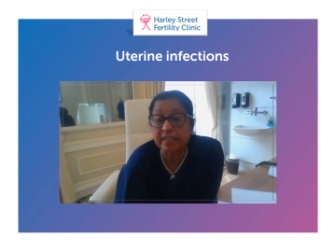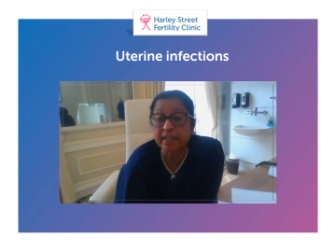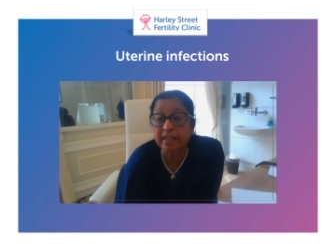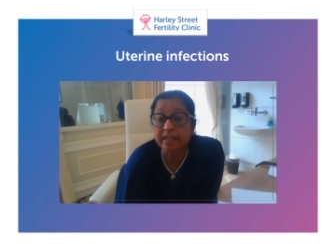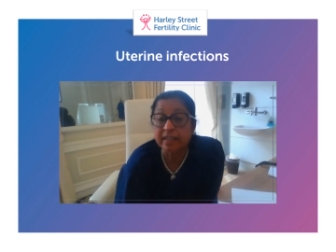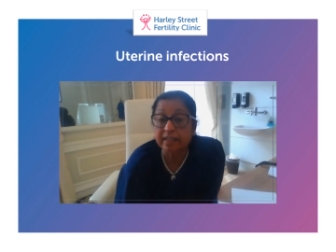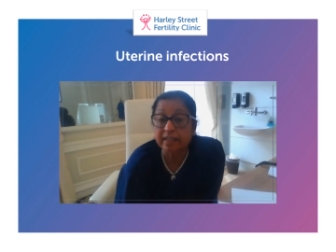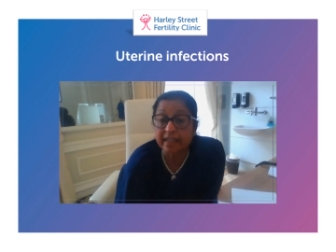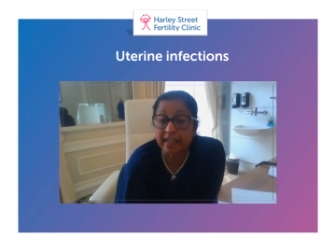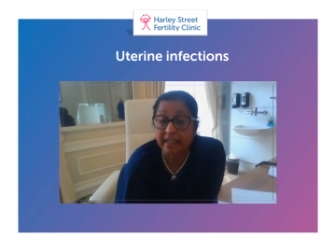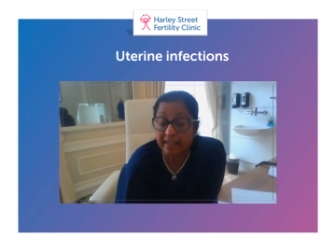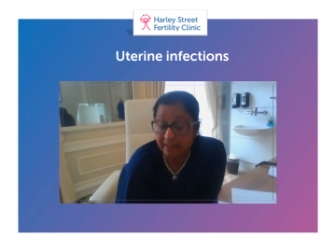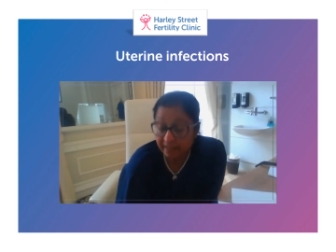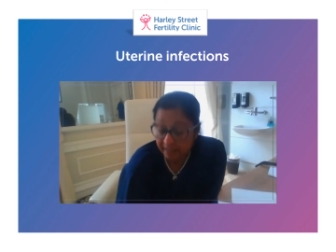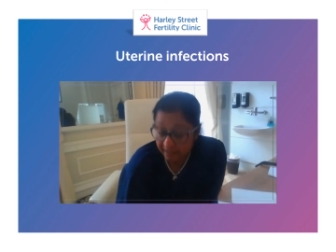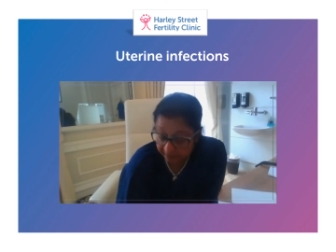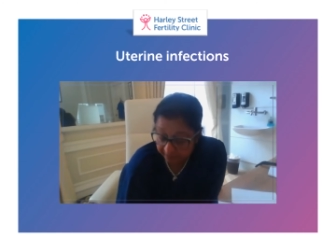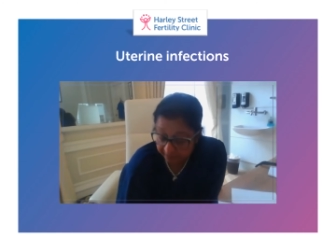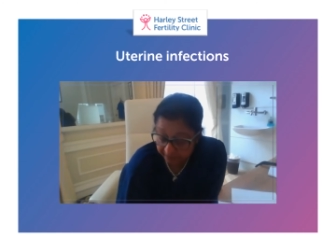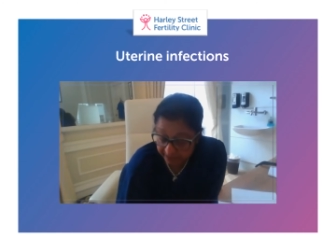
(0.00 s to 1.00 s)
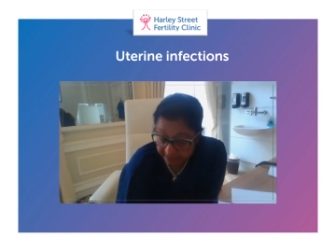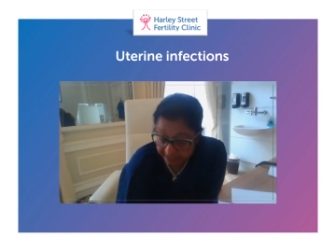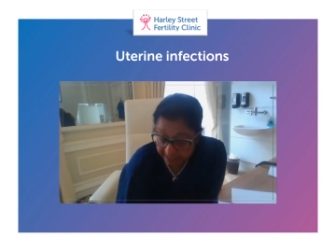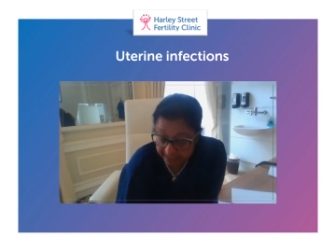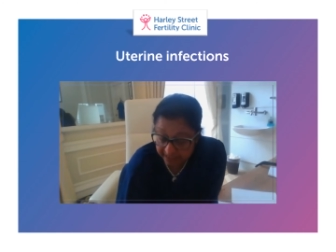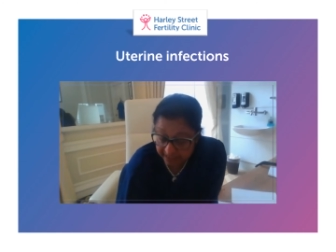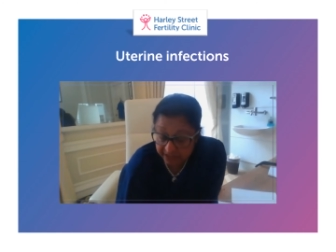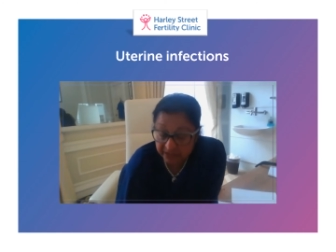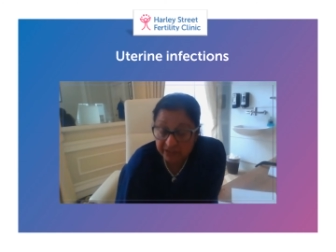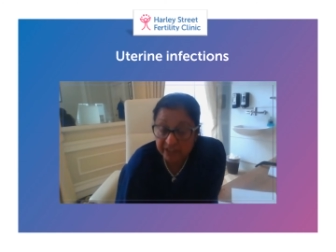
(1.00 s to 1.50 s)
Then we can
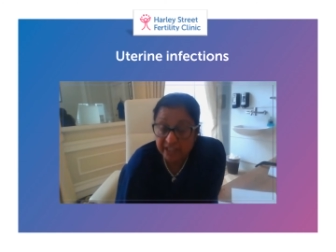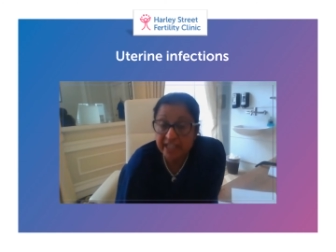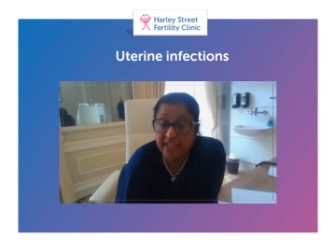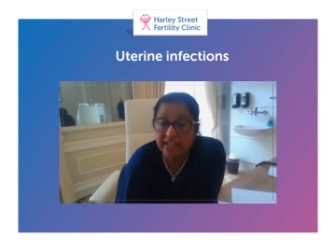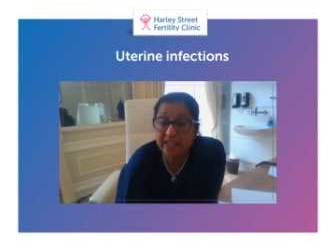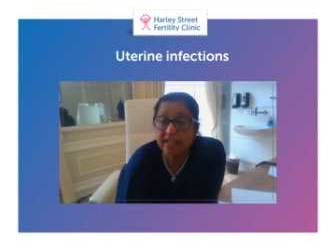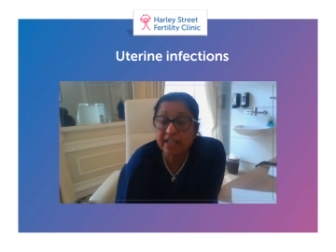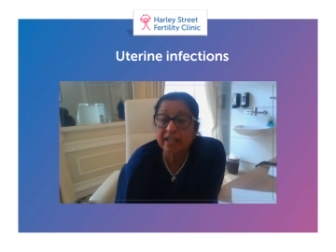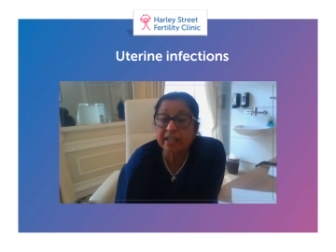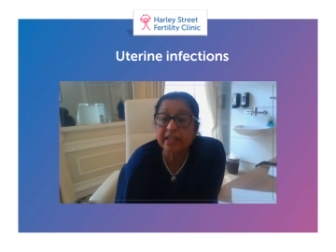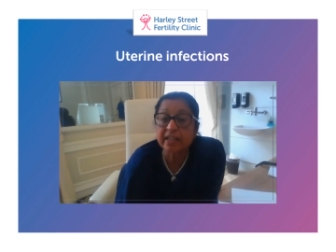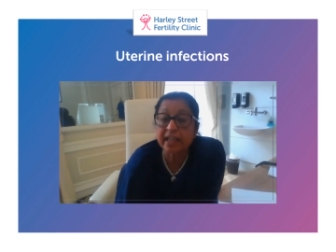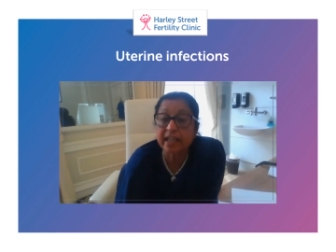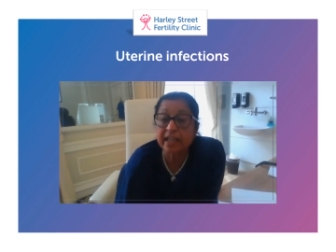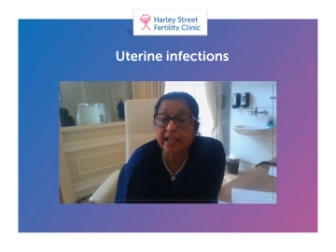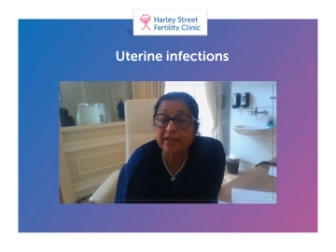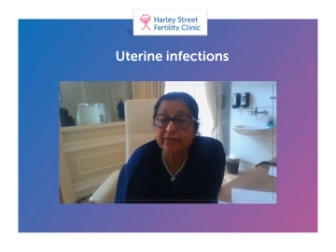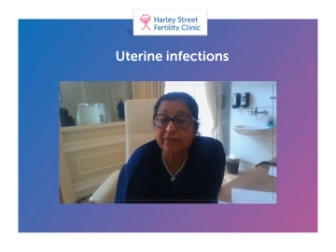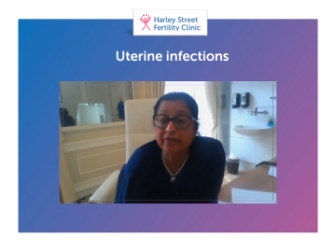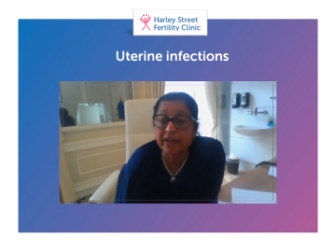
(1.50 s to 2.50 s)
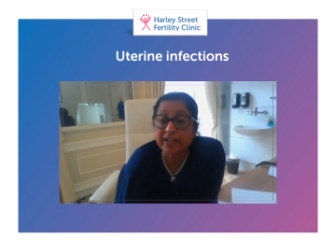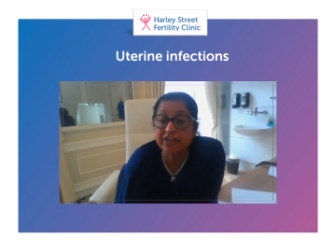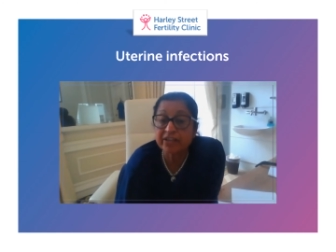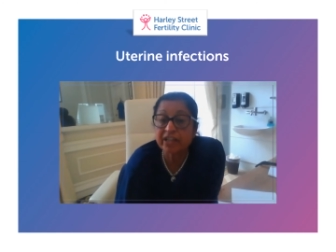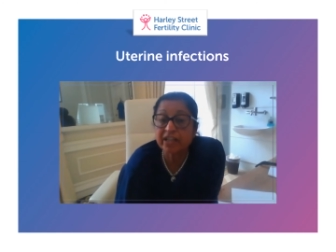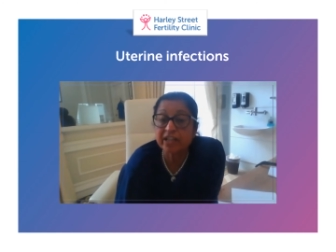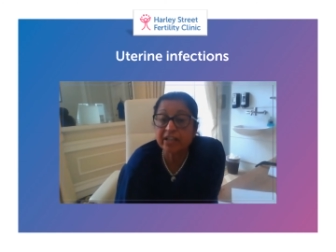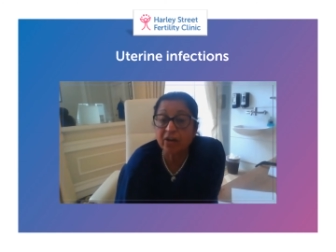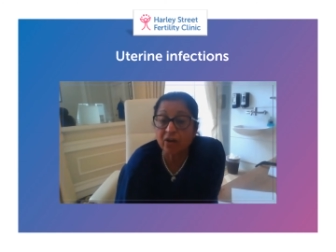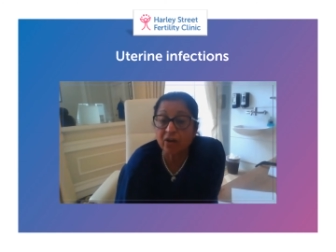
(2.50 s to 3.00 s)
treat the infection
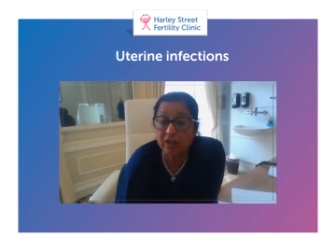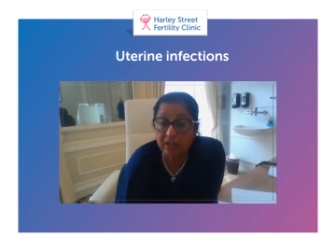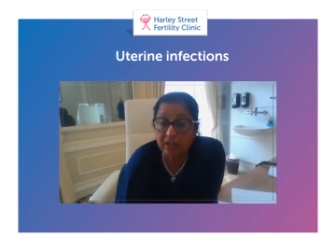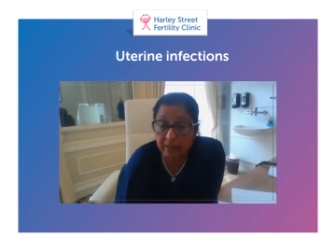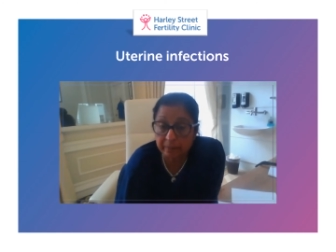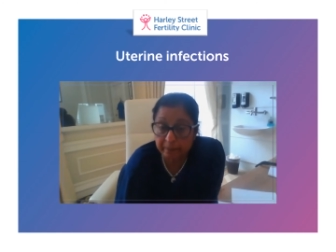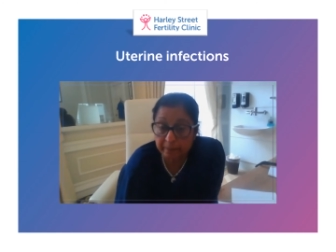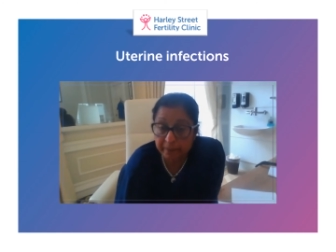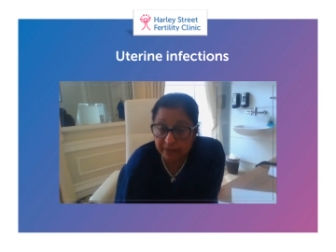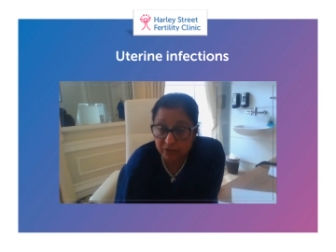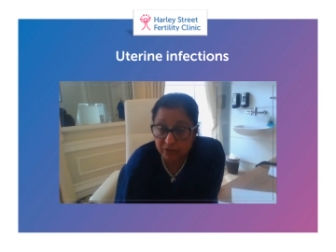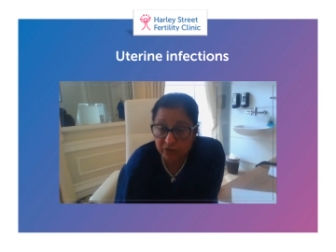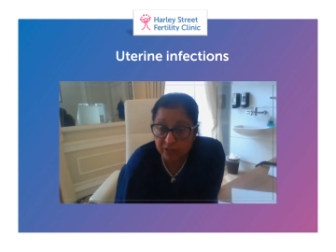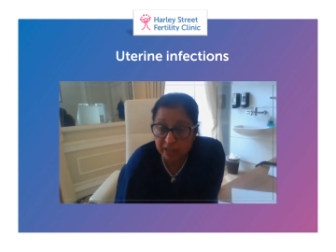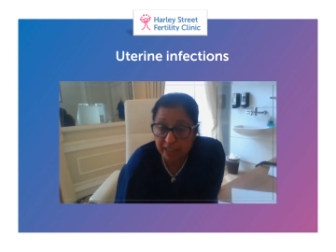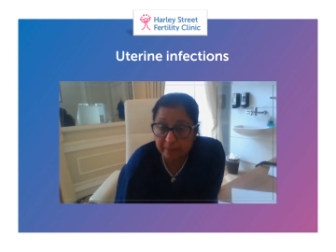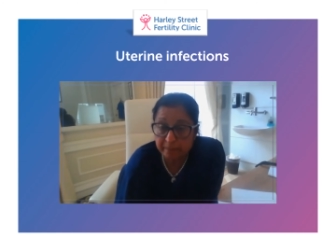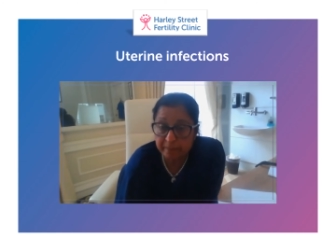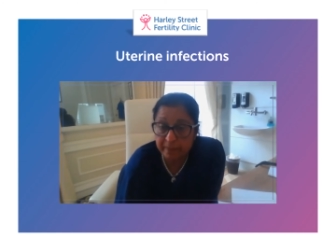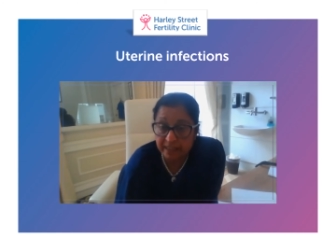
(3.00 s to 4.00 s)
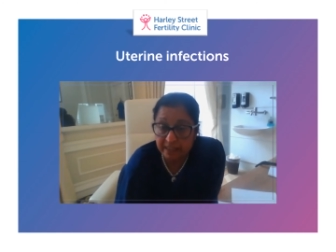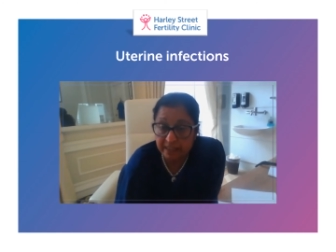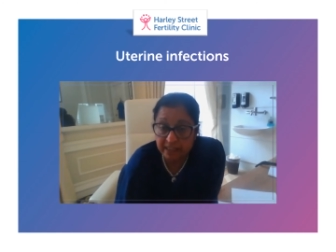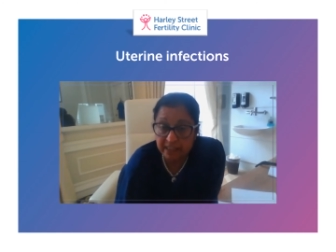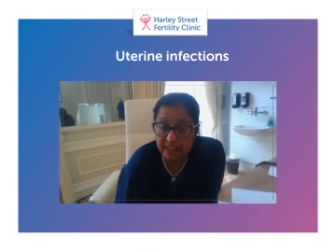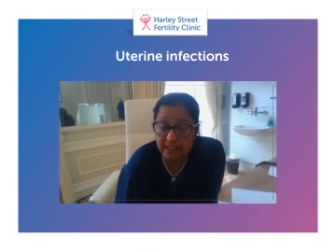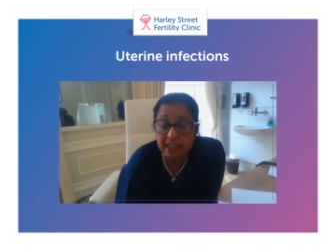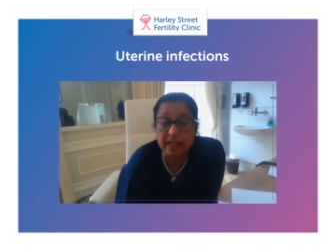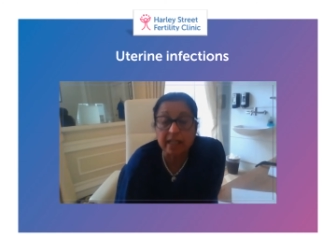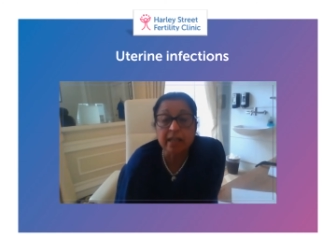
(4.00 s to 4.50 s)
or the pathogenic
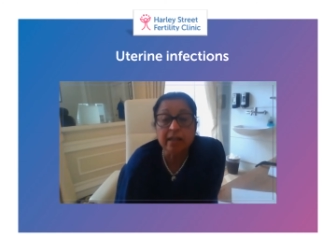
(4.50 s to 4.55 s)
bacteria